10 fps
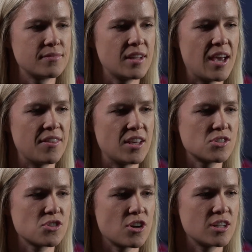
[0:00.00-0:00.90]
And they
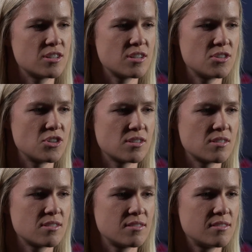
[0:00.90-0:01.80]
started to
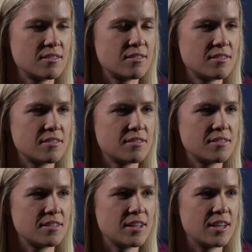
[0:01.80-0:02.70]
just,
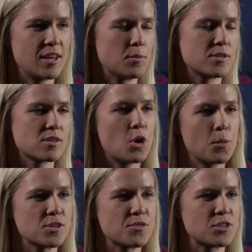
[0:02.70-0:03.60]
it was, oh,
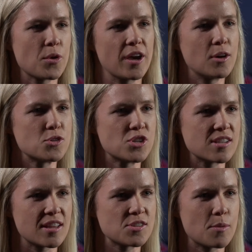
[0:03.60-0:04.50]
where's Victoria? Oh, she's
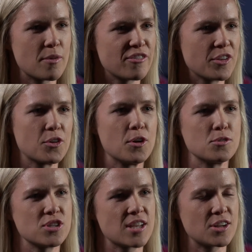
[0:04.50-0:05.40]
at the softball field, or oh,
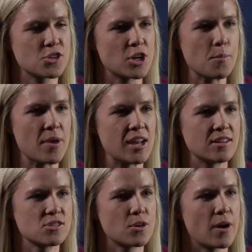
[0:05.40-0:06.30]
she's at a tournament.
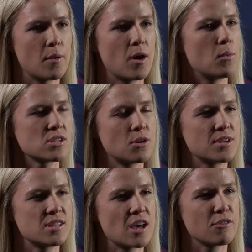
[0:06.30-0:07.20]
And so I wasn't
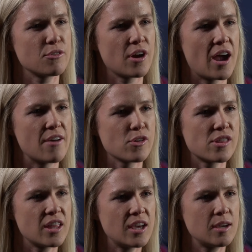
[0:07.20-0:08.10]
always there for
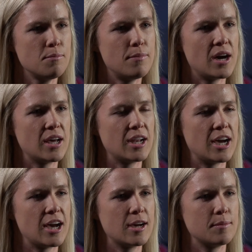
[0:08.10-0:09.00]
everything, but
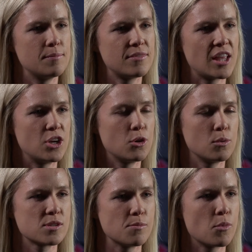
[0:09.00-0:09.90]
they knew it
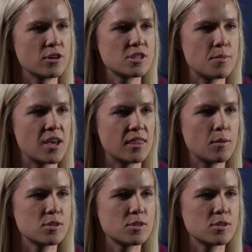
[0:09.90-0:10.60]
was important to me and they would